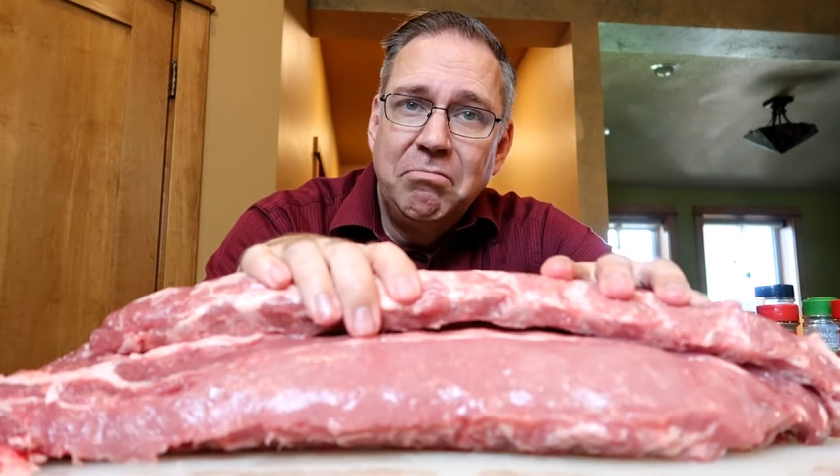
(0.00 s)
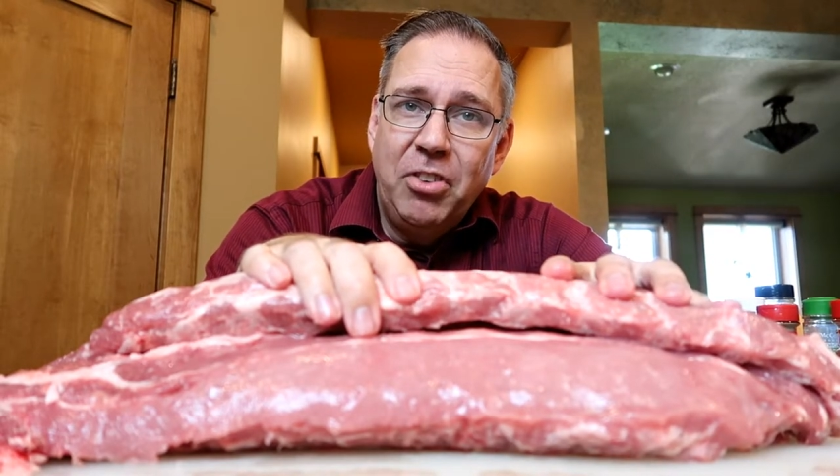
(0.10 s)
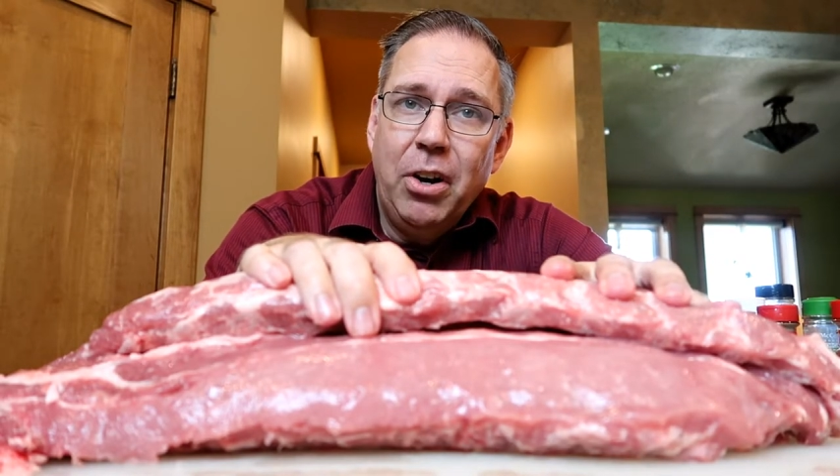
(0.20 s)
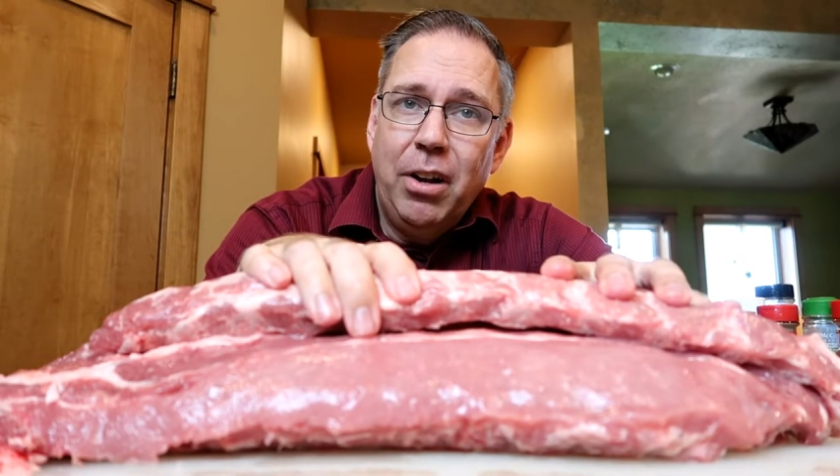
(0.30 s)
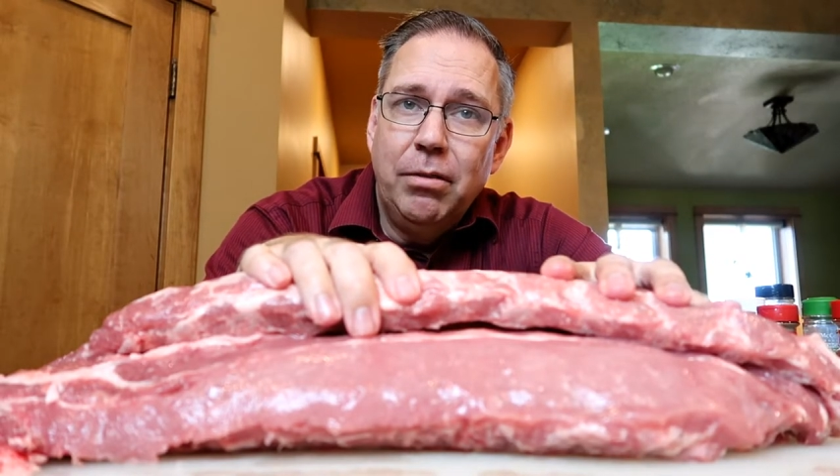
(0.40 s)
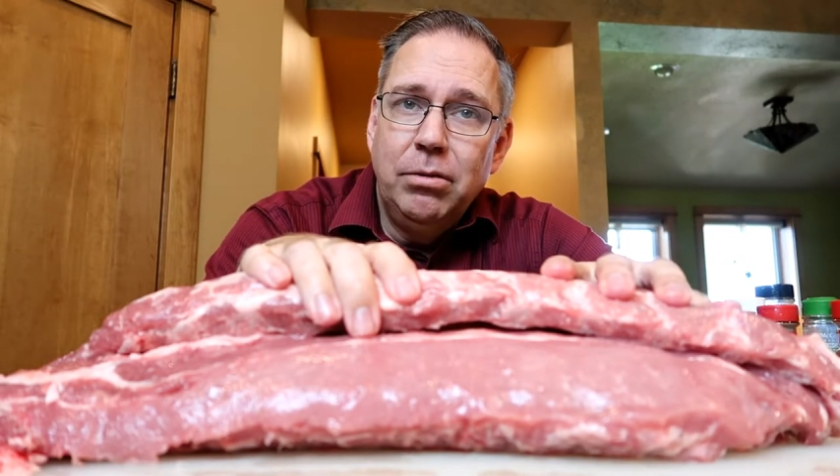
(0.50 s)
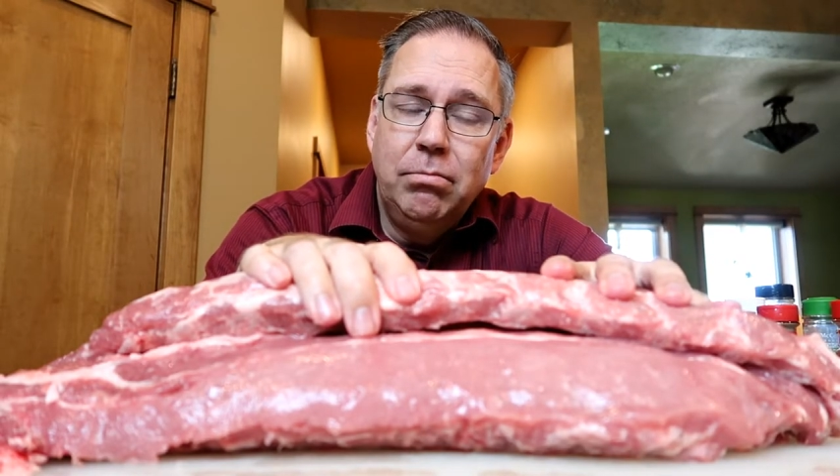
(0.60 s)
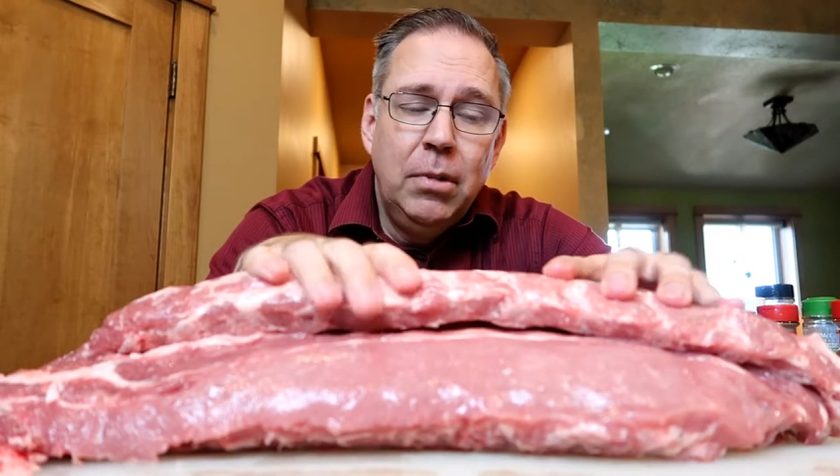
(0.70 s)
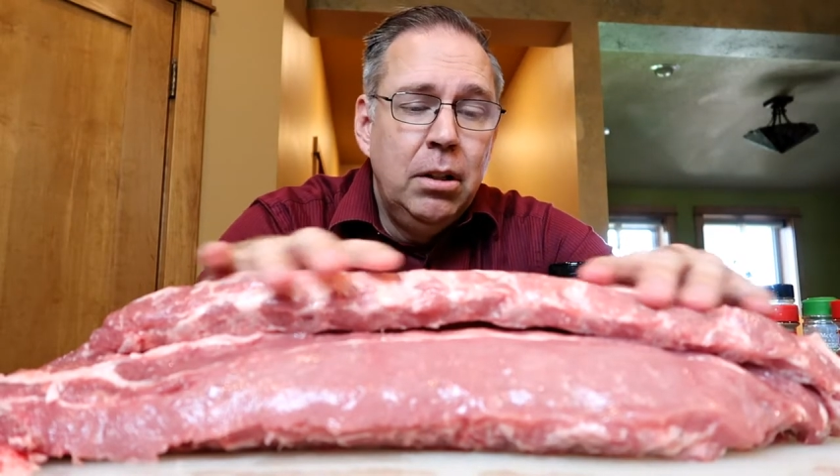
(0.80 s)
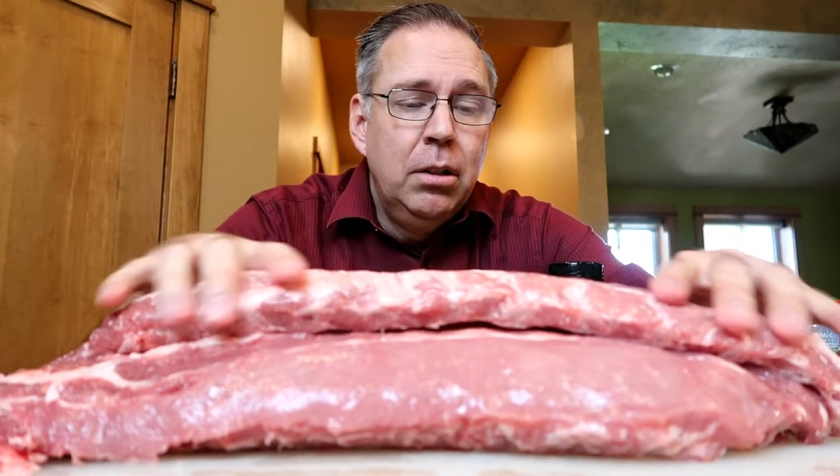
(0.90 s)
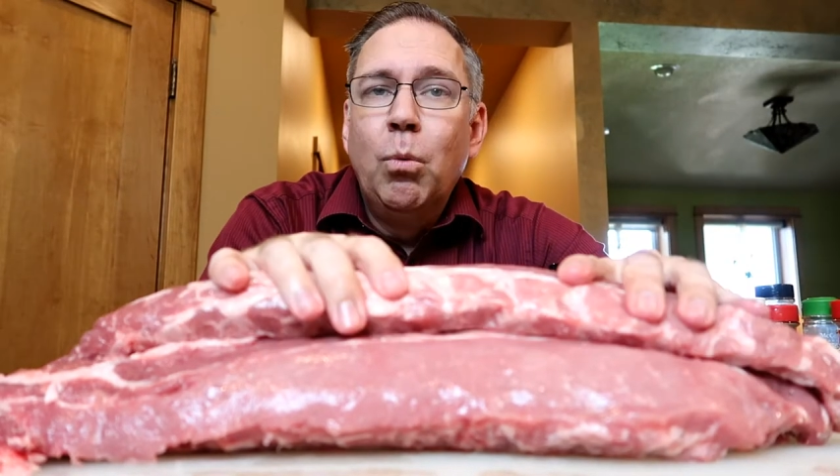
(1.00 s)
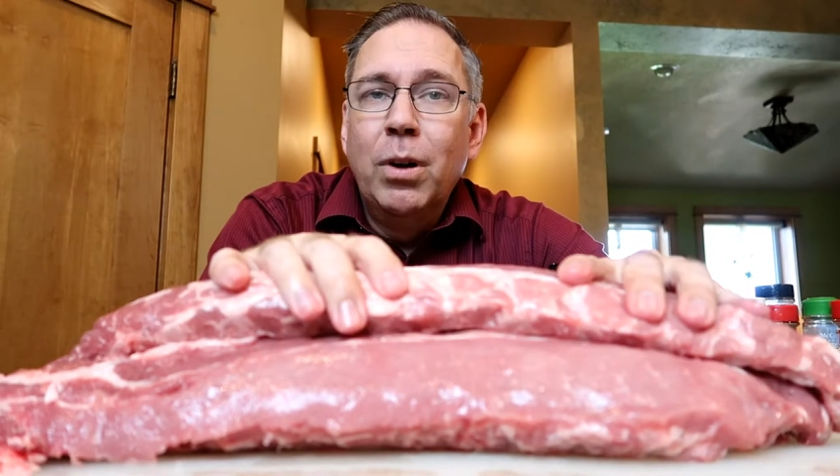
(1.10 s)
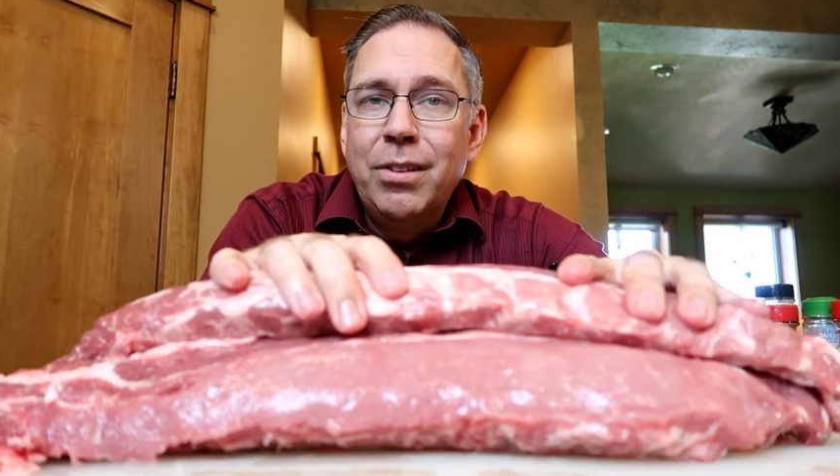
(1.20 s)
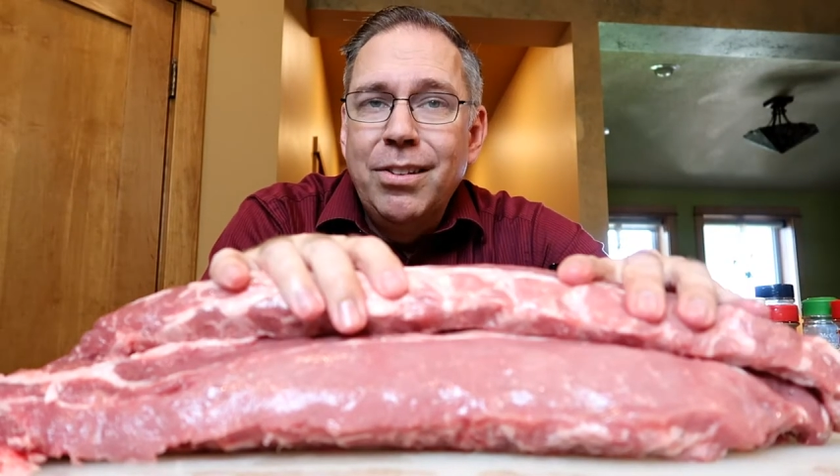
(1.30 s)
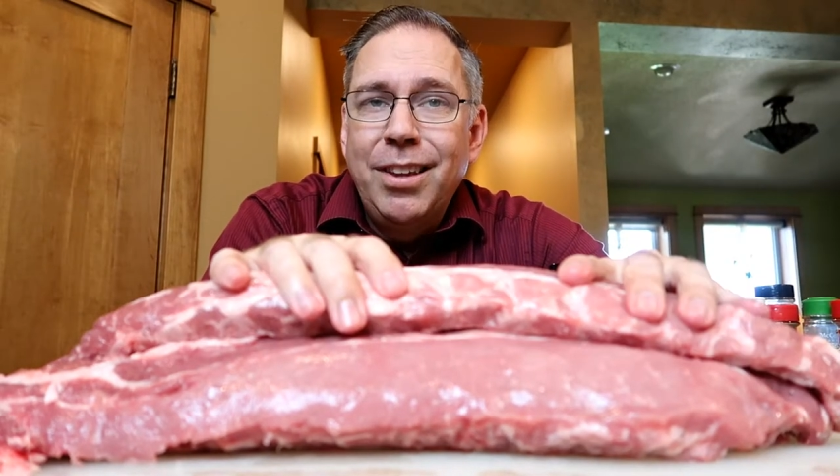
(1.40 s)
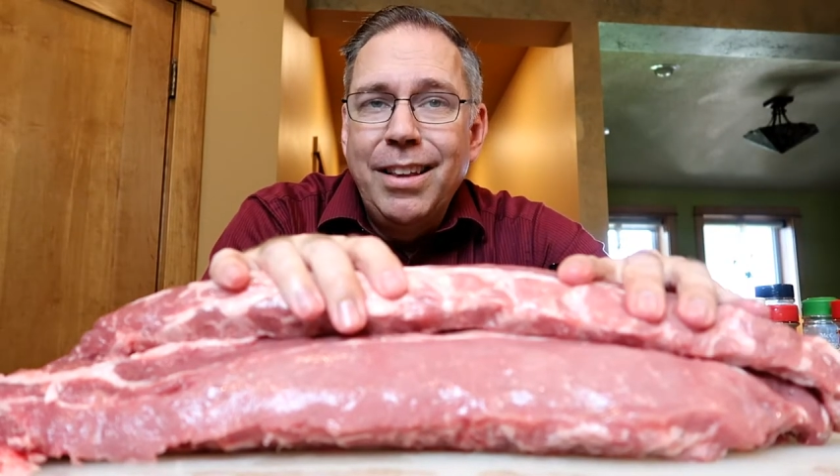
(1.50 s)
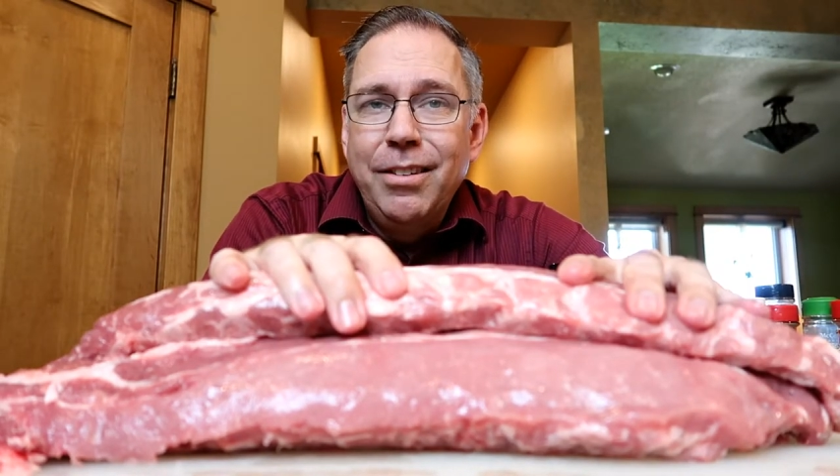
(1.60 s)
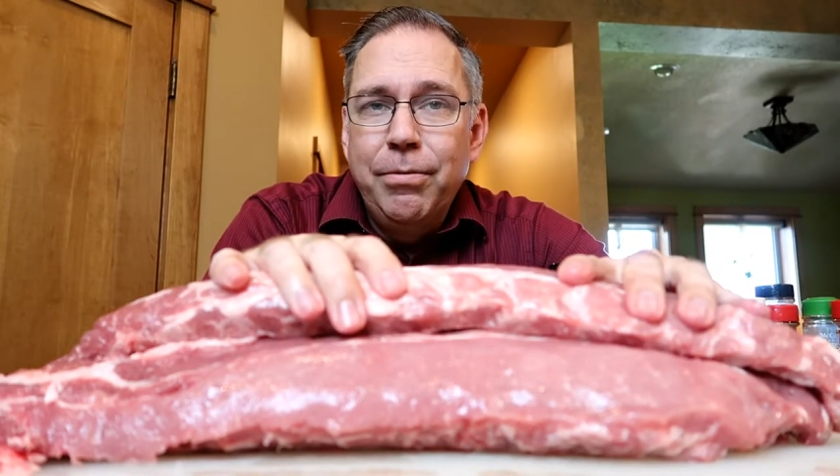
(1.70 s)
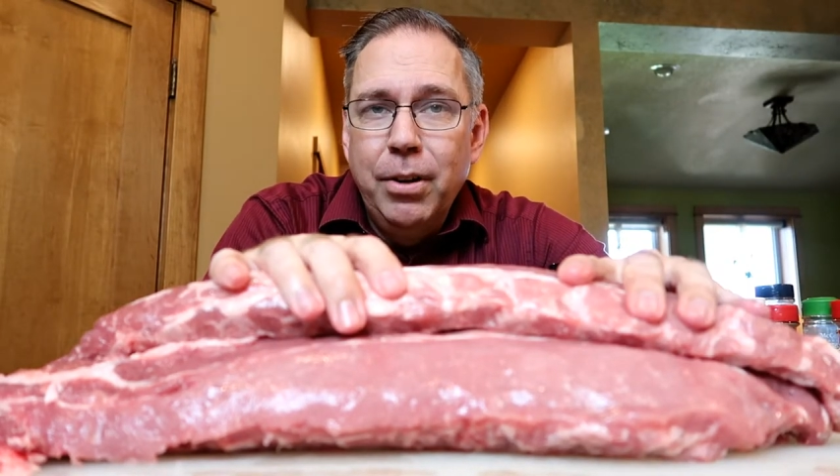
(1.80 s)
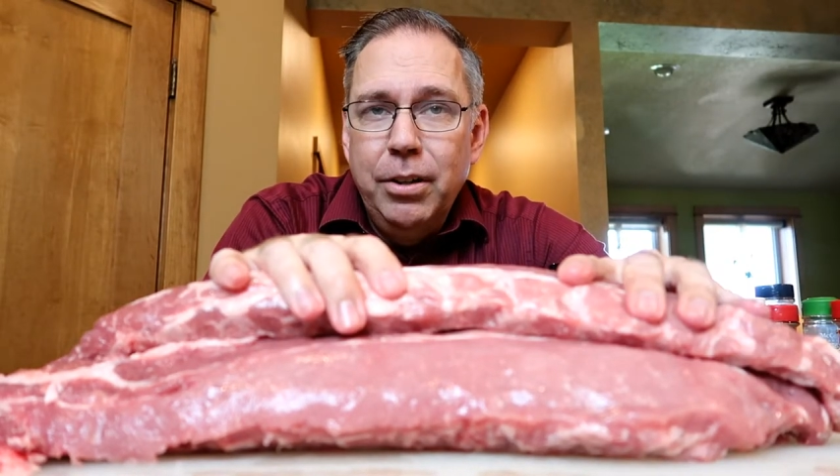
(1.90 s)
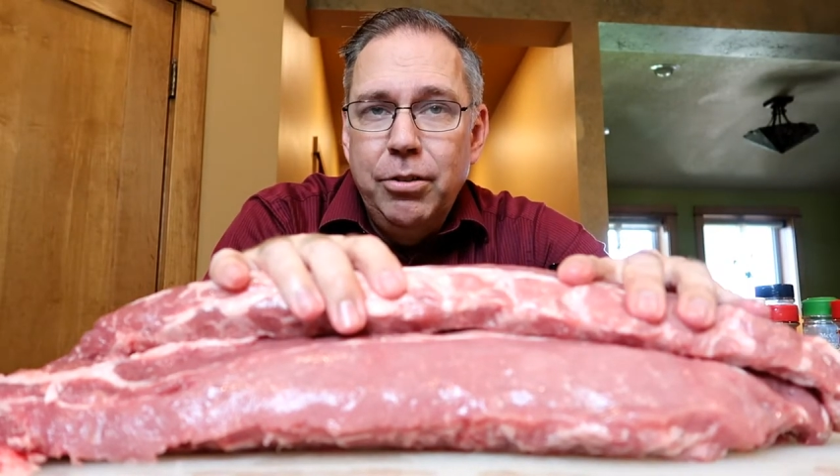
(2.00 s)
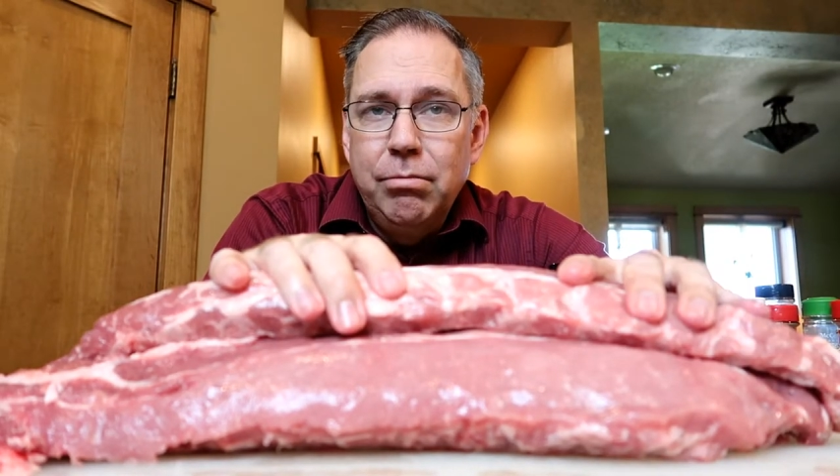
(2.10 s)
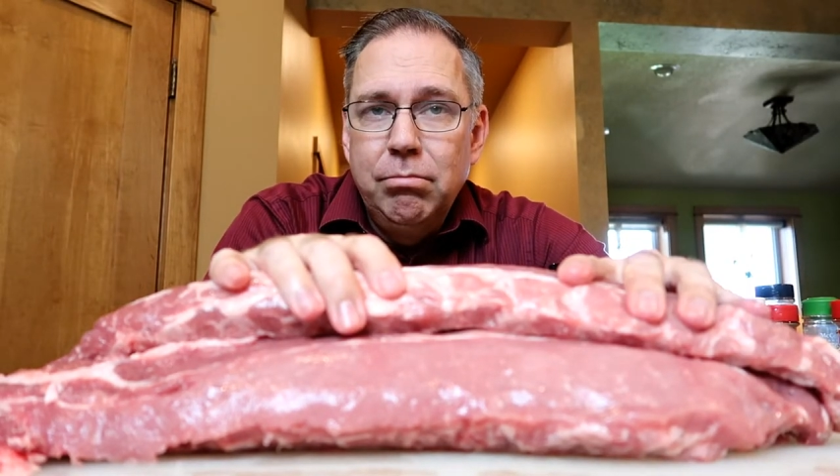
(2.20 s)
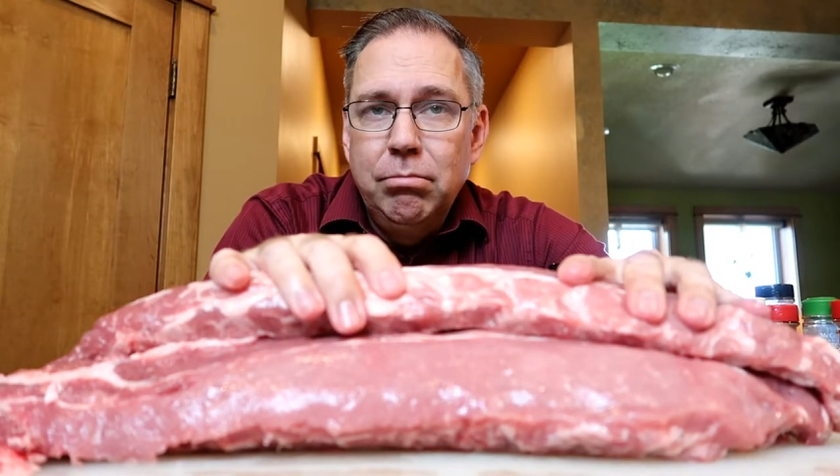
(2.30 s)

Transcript: Fair enough. Once it's set in the fridge,